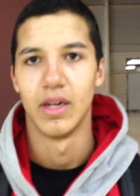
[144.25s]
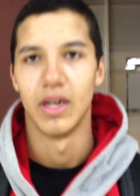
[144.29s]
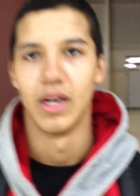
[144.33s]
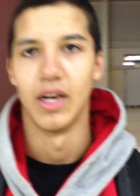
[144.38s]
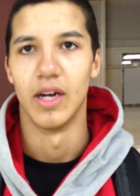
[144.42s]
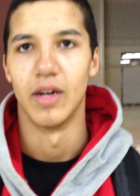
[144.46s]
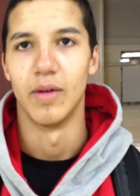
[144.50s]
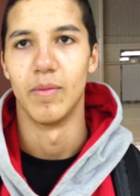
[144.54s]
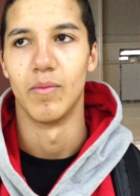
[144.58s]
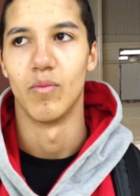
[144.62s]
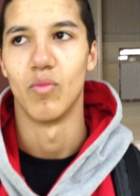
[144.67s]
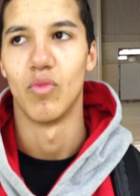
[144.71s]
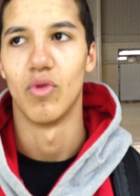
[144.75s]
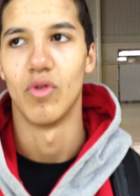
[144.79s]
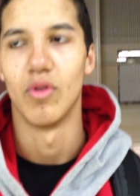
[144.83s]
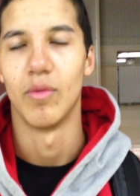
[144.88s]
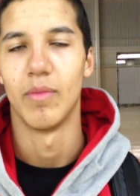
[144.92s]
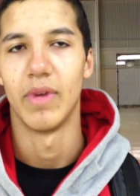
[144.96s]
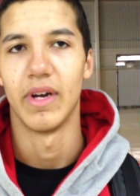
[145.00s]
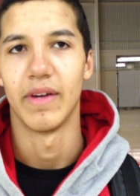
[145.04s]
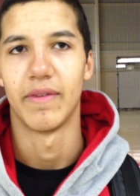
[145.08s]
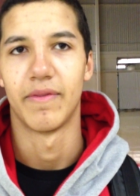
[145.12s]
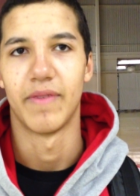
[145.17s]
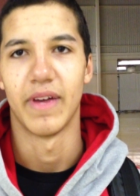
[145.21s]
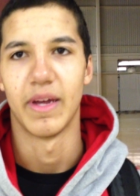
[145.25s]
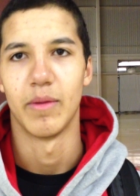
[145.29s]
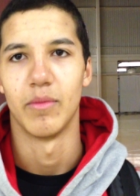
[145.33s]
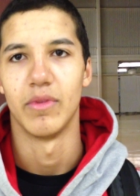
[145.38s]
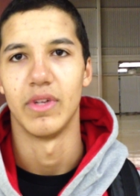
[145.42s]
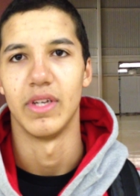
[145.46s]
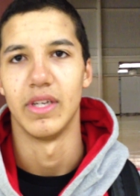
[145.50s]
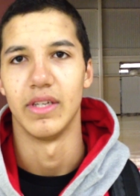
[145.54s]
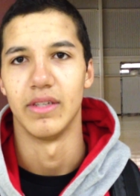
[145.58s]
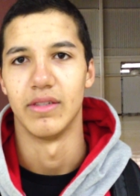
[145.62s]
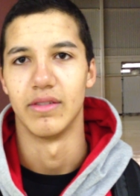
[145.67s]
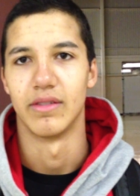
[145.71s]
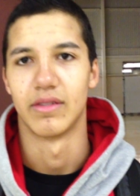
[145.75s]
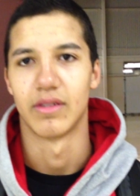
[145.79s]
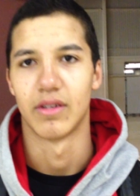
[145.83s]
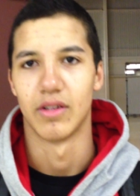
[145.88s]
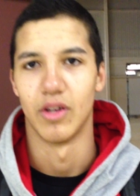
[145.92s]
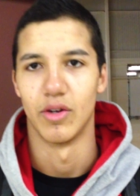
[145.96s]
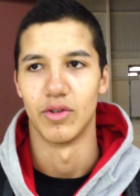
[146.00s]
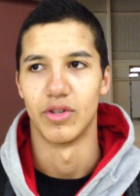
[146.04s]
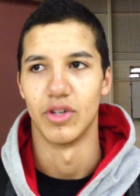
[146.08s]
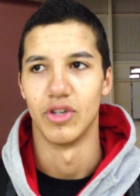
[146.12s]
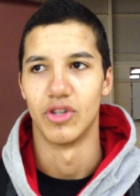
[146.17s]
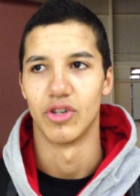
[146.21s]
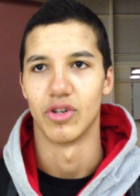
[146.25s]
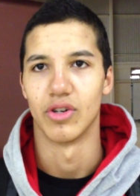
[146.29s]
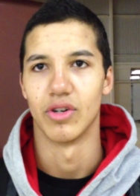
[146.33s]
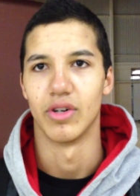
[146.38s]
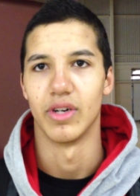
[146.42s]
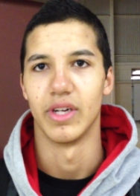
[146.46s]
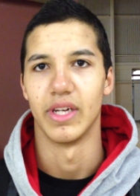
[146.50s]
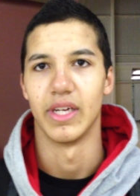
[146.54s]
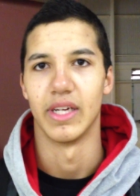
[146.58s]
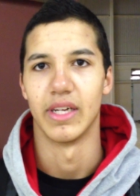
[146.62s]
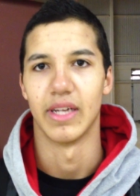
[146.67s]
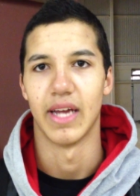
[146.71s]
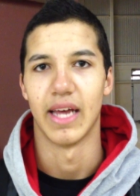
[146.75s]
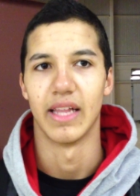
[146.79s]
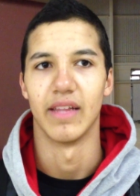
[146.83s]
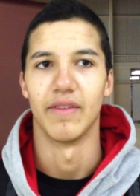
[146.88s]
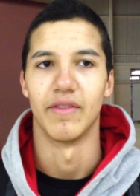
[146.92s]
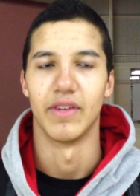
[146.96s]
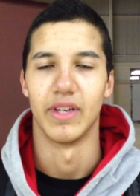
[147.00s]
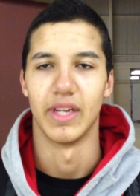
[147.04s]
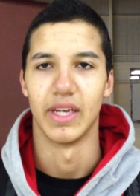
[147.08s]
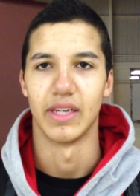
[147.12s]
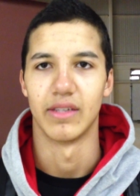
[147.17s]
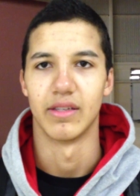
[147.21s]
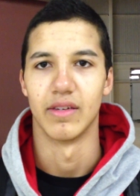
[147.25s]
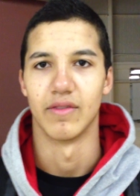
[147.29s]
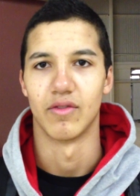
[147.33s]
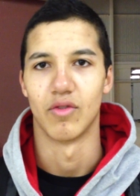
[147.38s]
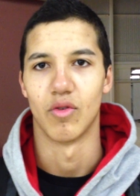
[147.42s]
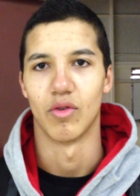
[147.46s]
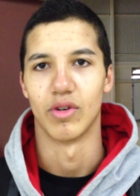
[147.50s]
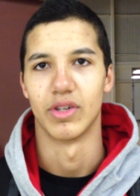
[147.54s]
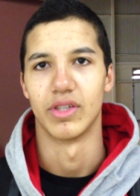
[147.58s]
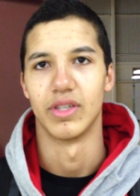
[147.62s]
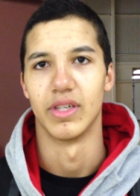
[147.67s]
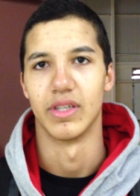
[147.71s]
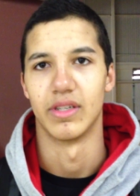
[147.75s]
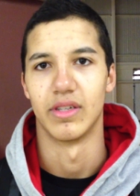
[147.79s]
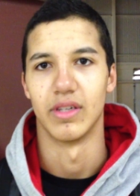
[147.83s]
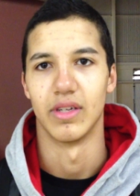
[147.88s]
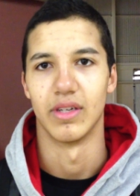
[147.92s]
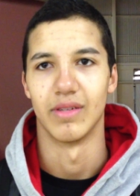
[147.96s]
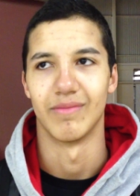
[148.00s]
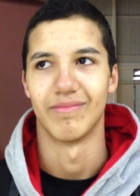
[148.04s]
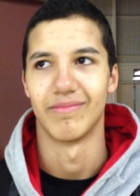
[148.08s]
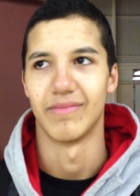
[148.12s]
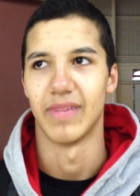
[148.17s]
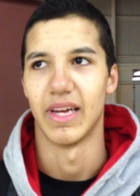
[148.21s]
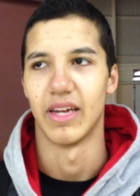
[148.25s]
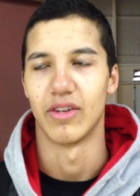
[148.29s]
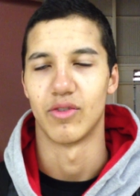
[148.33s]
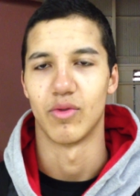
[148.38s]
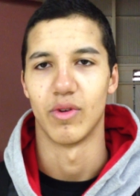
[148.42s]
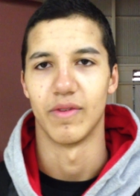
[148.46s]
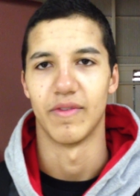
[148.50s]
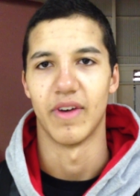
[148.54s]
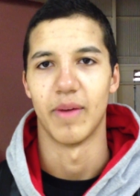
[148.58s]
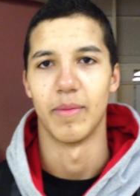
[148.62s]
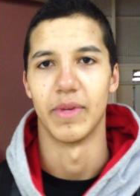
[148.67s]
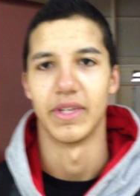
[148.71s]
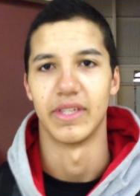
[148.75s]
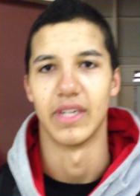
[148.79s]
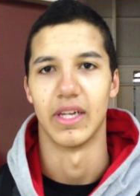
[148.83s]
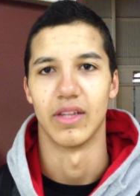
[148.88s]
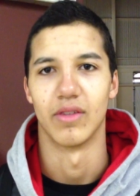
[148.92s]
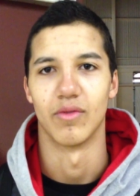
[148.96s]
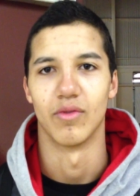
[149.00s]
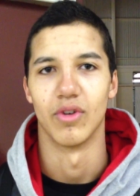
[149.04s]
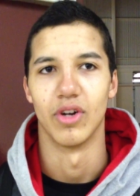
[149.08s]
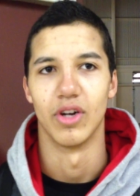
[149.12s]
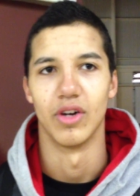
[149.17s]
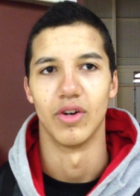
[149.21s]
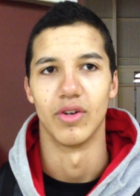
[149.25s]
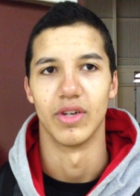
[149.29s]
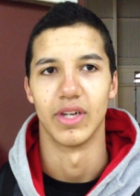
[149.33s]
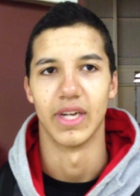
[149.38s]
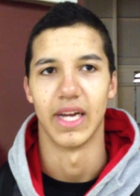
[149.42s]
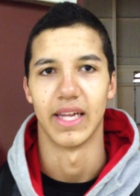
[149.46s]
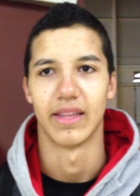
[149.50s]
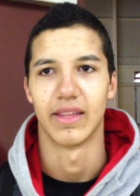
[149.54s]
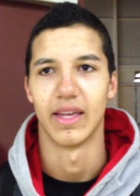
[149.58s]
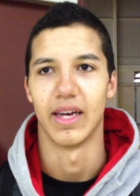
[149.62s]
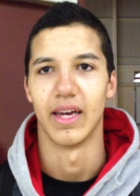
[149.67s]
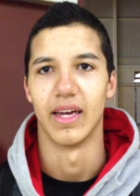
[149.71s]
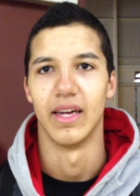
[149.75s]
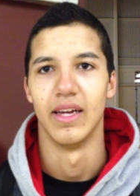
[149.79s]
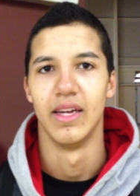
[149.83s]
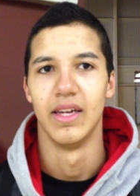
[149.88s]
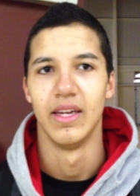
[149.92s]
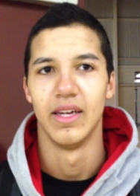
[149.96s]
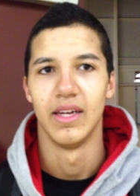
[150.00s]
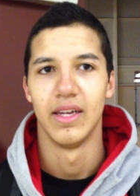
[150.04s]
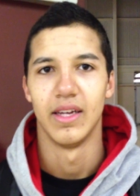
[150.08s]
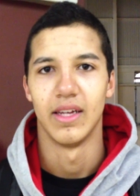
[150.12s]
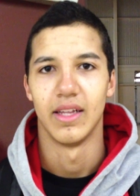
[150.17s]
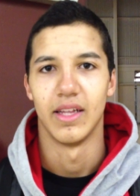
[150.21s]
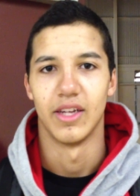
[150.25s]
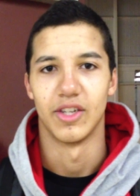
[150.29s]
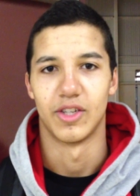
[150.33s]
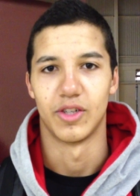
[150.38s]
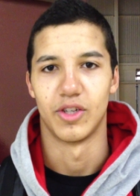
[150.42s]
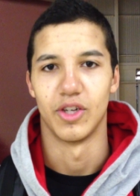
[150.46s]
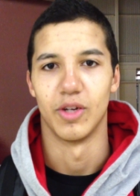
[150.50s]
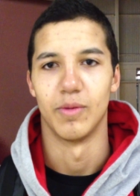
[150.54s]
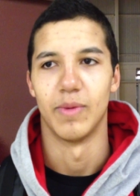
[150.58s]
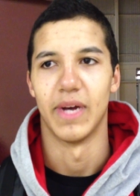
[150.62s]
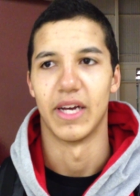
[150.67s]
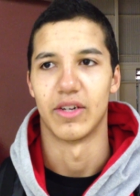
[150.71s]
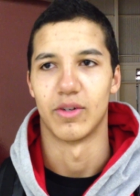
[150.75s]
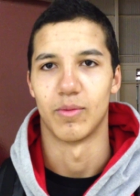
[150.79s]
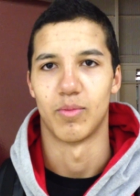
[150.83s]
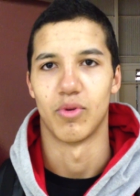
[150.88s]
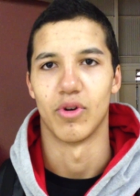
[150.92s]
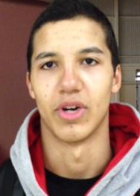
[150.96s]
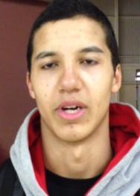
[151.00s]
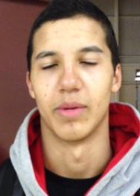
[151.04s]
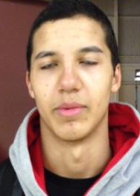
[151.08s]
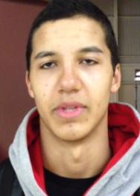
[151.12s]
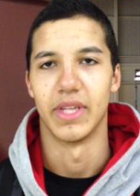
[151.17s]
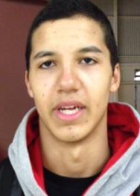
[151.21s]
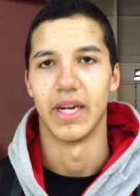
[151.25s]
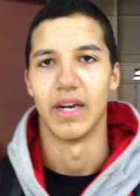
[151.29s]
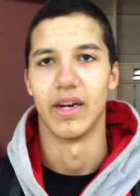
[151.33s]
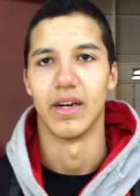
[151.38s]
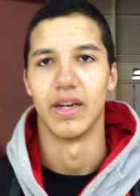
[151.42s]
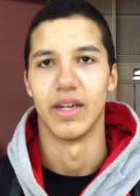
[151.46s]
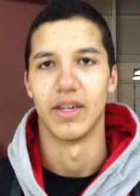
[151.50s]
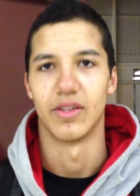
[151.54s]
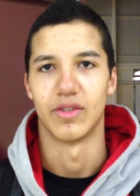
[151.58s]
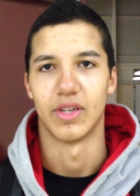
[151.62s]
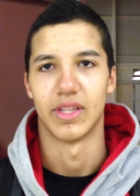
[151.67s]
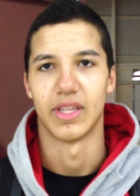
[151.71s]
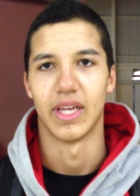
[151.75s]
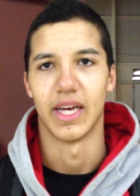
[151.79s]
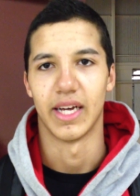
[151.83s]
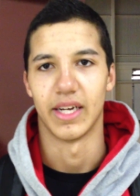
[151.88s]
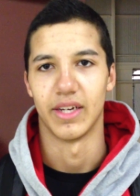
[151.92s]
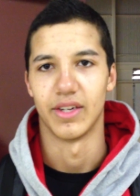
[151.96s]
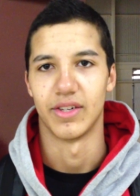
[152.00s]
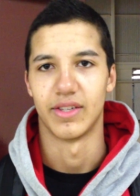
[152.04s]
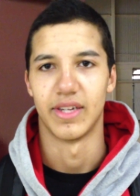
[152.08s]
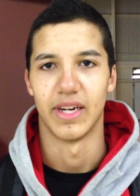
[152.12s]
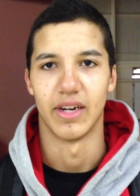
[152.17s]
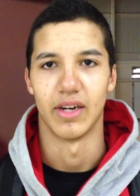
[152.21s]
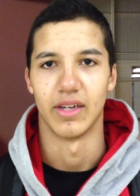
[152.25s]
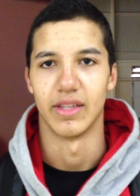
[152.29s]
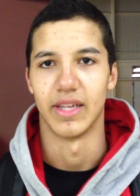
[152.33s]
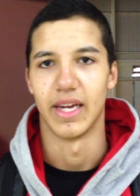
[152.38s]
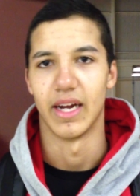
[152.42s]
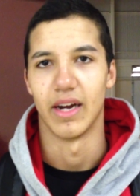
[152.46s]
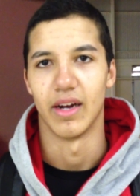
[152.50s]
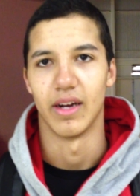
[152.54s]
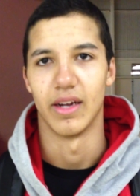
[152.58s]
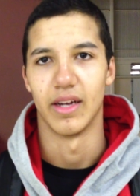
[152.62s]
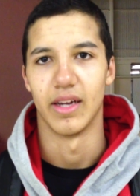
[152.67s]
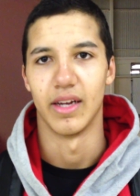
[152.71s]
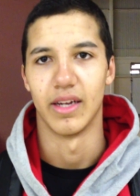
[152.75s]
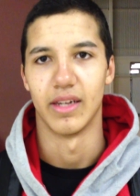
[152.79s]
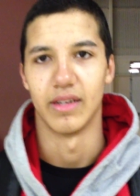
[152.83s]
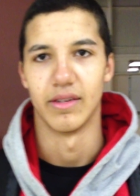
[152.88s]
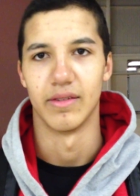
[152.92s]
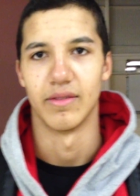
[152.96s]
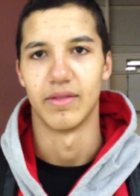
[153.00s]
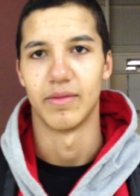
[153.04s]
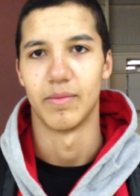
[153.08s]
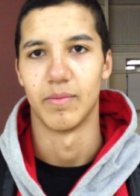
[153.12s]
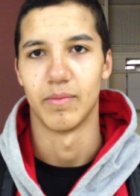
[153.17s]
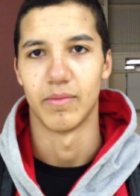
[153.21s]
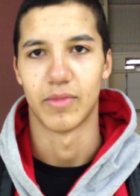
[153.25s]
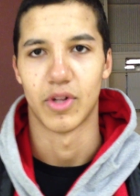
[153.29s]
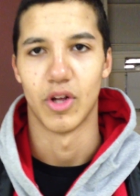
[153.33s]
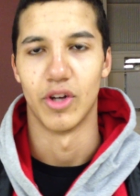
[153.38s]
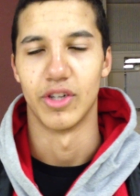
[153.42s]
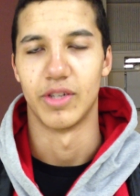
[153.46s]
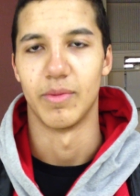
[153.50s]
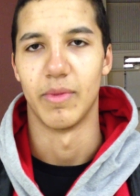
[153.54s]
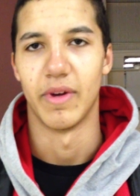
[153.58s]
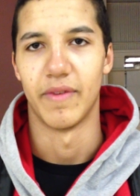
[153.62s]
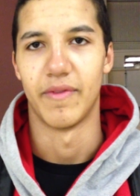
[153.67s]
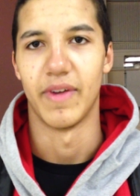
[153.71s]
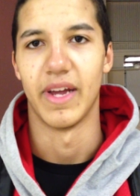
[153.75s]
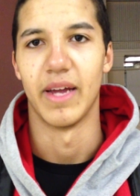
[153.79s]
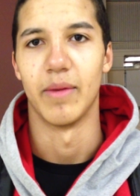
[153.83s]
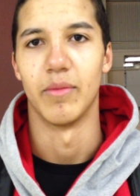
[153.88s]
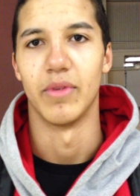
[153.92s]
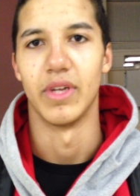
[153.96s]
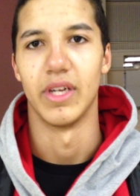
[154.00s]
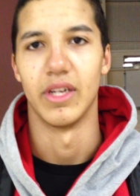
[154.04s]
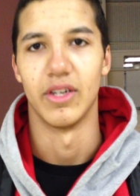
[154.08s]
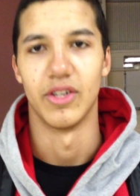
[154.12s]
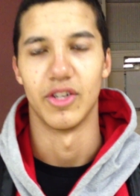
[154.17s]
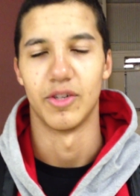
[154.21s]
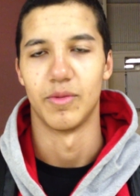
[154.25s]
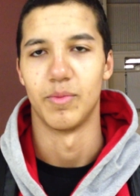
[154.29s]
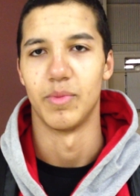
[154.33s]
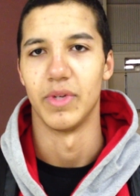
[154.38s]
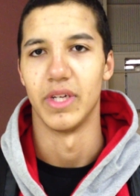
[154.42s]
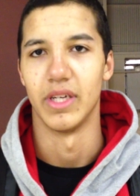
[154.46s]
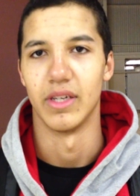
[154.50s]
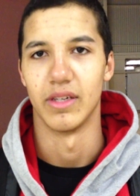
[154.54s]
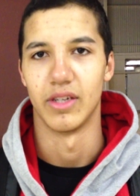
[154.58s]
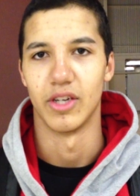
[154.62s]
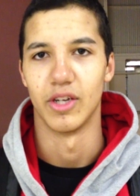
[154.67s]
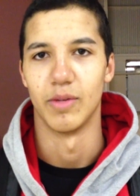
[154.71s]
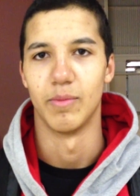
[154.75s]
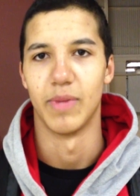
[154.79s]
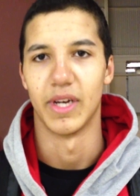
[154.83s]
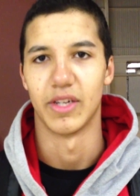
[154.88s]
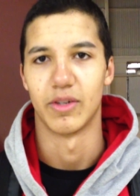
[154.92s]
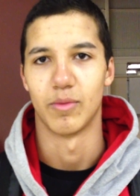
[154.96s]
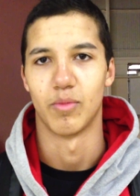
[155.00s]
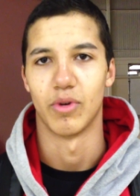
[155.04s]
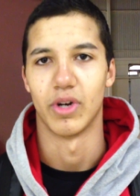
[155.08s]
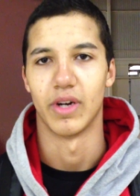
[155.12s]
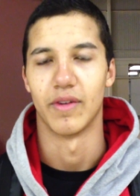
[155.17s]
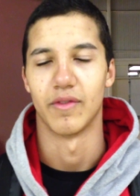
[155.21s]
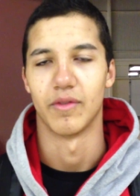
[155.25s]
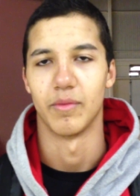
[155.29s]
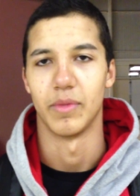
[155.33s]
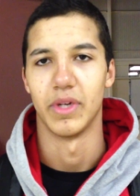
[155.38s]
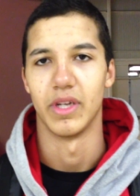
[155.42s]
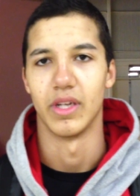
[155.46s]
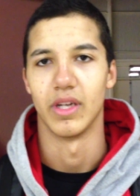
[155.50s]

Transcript: Well, my family is close to Drury, and I live in Nixa, of course, just 25 minutes down the road, and I thought it's a good basketball program in the area, so I thought I could just stay around the area close to my family and just be a good basketball program for me